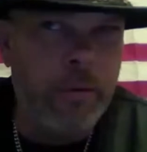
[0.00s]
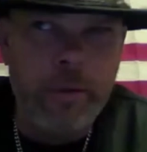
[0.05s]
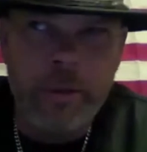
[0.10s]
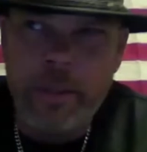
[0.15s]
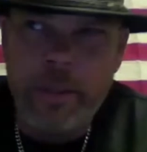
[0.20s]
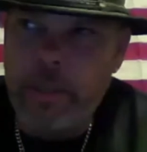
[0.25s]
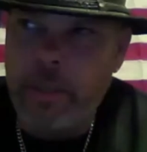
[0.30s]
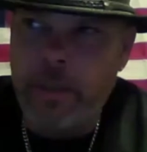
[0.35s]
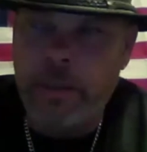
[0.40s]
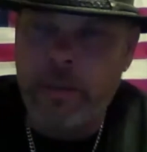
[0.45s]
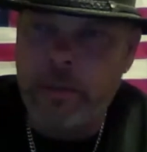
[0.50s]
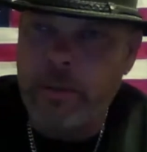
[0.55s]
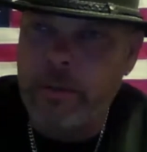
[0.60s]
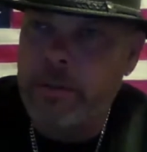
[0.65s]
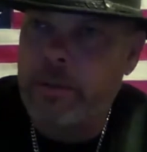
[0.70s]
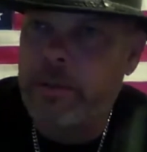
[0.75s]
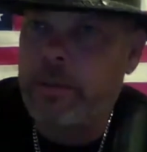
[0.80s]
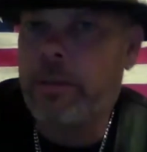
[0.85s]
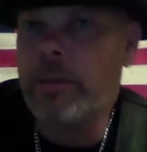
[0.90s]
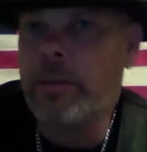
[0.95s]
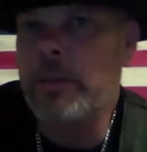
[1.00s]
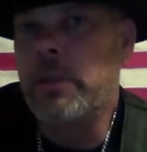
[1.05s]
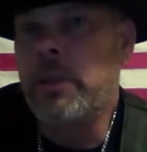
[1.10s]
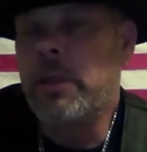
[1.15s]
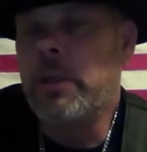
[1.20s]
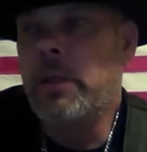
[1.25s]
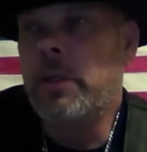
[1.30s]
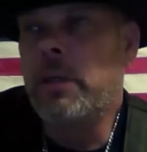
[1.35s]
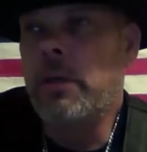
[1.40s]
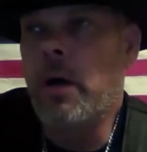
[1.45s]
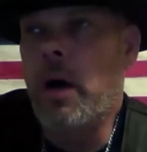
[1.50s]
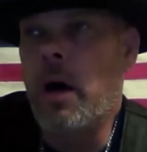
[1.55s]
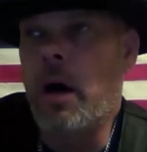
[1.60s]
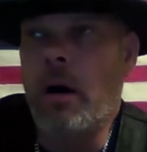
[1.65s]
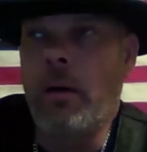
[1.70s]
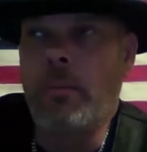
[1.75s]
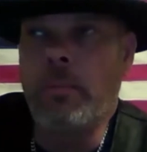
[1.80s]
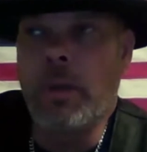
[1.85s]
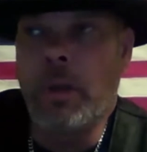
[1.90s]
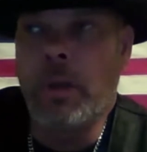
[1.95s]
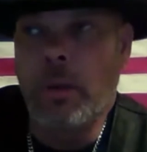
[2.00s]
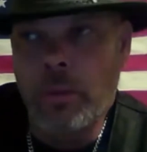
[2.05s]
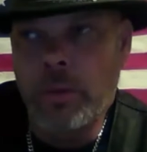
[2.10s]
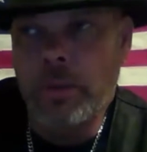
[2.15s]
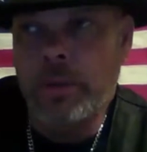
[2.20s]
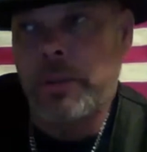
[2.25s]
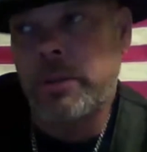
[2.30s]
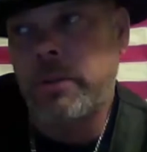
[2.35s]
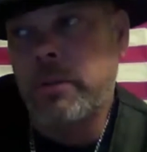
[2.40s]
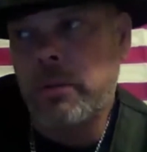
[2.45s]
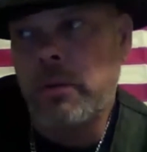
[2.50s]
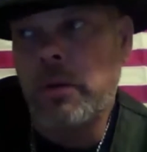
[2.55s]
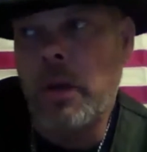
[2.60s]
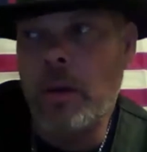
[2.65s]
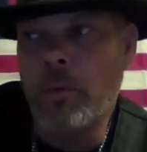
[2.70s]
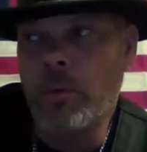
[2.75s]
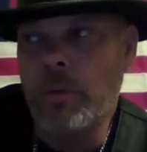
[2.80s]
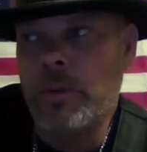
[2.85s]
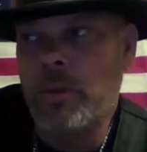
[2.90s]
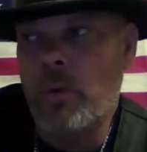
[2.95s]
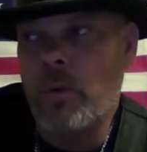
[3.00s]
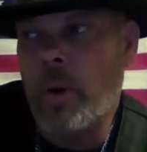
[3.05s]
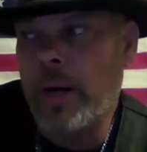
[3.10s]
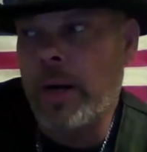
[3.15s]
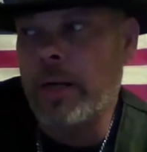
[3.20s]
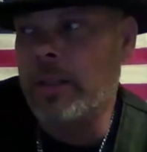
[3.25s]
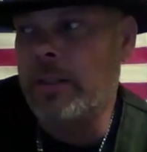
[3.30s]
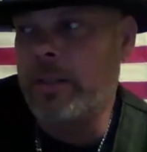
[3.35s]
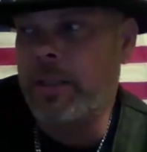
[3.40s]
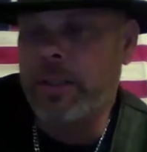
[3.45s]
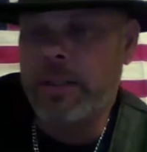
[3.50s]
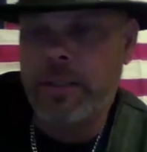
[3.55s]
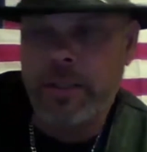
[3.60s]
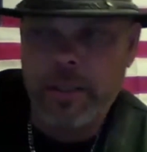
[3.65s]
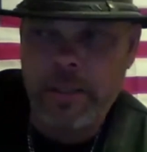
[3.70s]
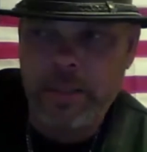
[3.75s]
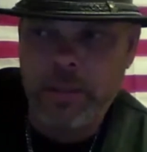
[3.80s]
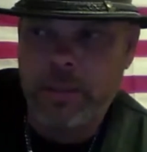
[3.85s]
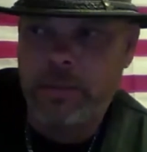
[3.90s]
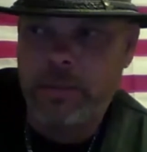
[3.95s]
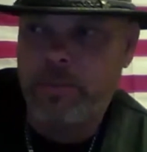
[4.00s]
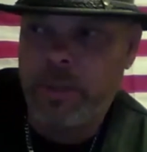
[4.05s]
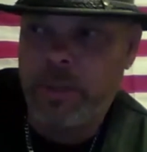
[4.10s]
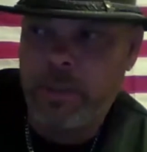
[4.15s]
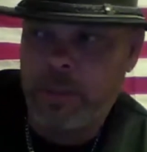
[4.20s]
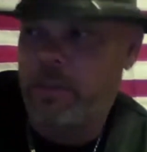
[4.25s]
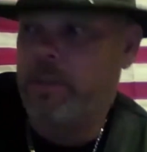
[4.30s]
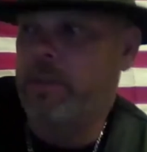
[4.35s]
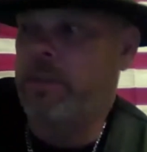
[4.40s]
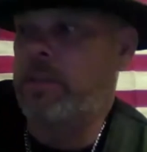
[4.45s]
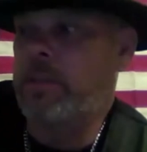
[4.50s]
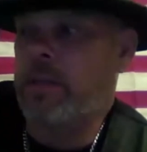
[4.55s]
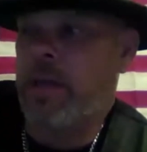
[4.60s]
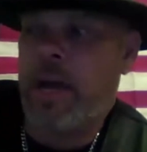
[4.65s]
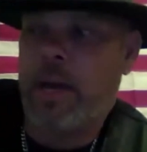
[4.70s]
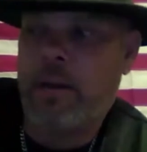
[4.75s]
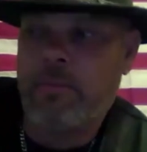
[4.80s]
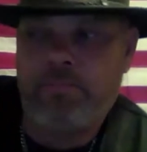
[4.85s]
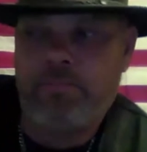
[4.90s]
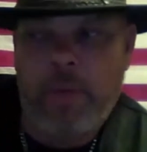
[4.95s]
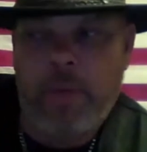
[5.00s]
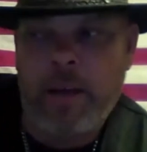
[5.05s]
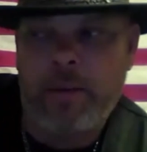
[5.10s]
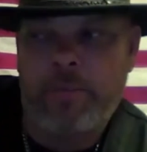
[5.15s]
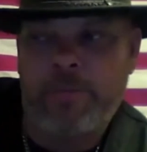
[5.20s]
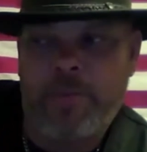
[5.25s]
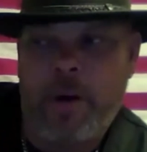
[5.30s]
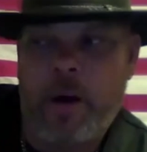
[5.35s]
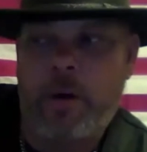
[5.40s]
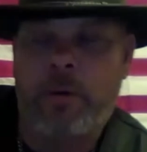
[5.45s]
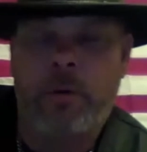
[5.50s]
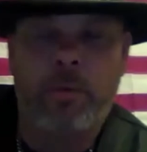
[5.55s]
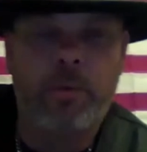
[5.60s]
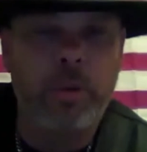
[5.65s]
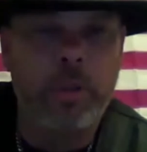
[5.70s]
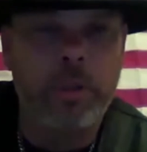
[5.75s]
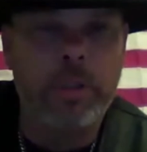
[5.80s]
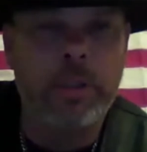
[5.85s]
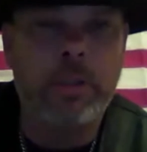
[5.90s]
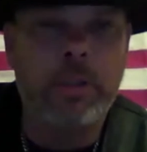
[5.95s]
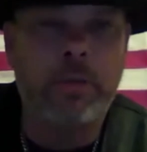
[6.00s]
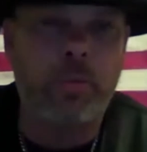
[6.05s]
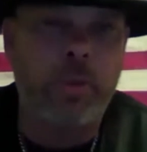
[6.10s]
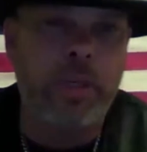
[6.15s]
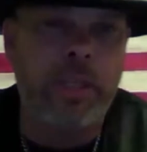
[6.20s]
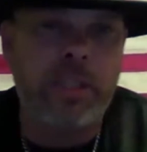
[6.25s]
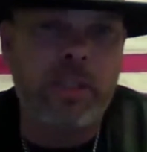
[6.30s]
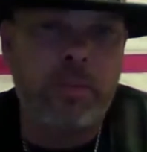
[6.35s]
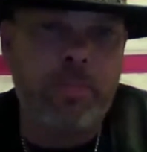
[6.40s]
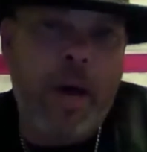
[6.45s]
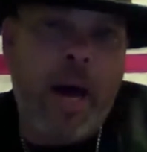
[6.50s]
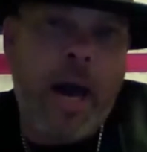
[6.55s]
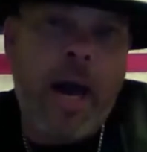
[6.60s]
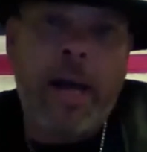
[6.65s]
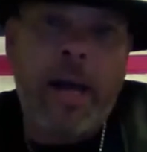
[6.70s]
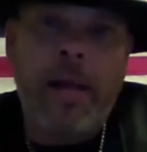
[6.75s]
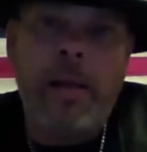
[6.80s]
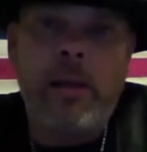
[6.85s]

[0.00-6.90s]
years, it was quite a distance because I had found a really sweet spot